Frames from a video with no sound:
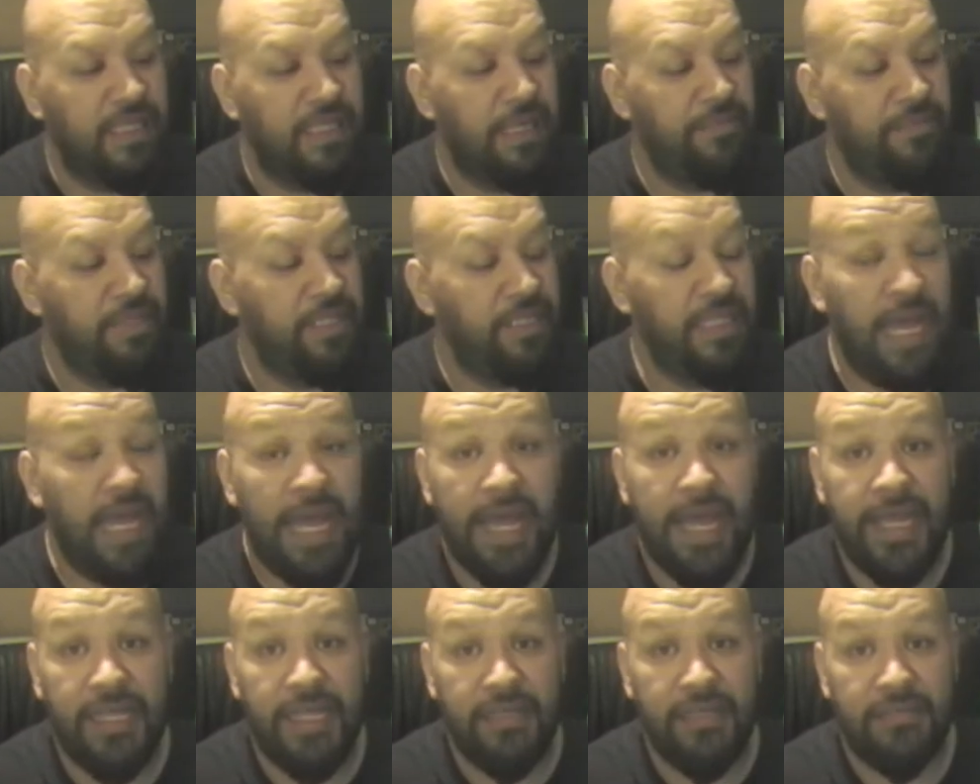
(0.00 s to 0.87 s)
I mean,
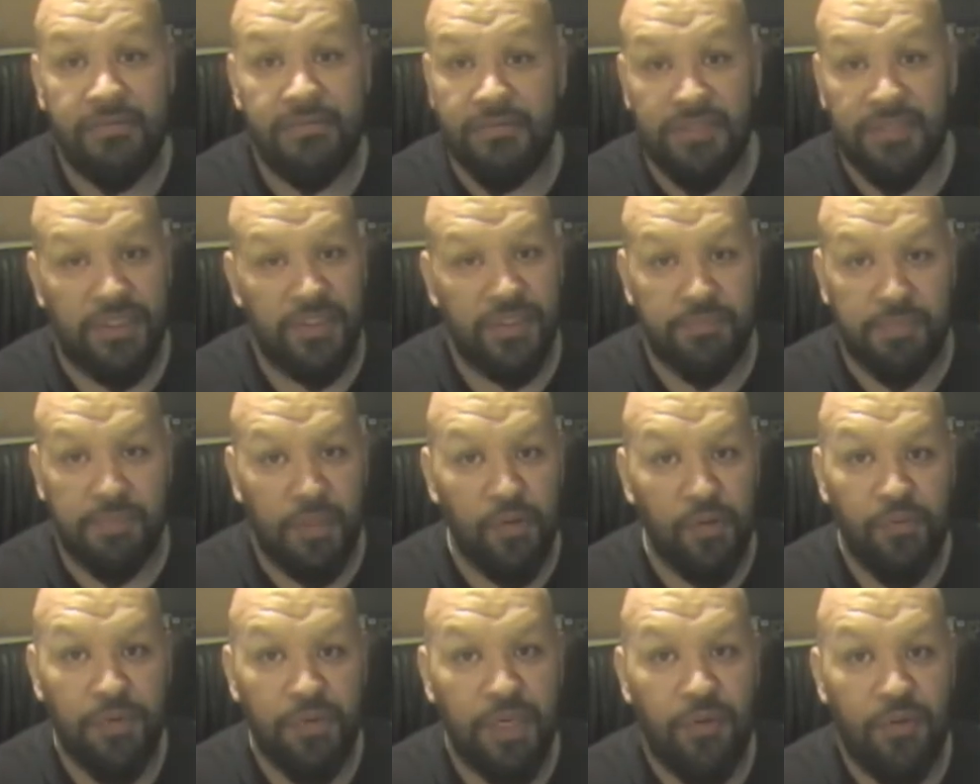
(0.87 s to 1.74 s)
that just
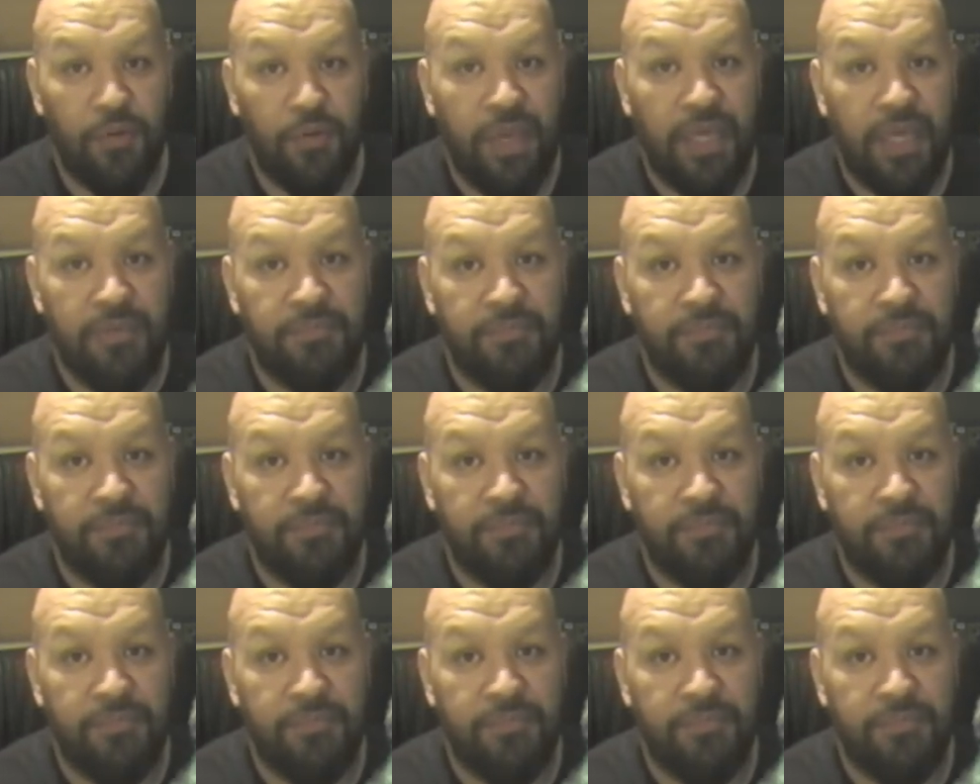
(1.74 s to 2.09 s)
blew me away.